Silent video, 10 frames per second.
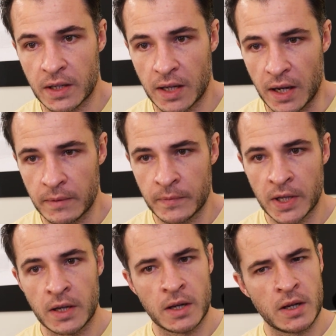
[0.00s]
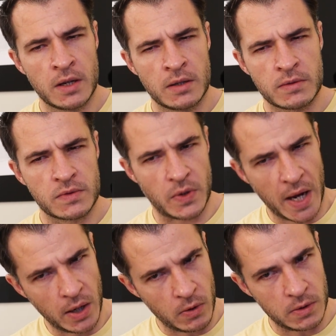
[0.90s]
Okay, so
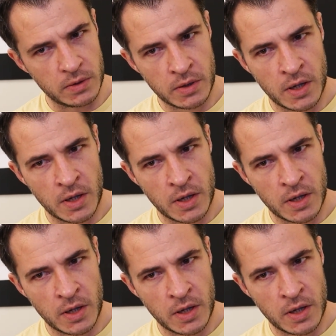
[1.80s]
hang on.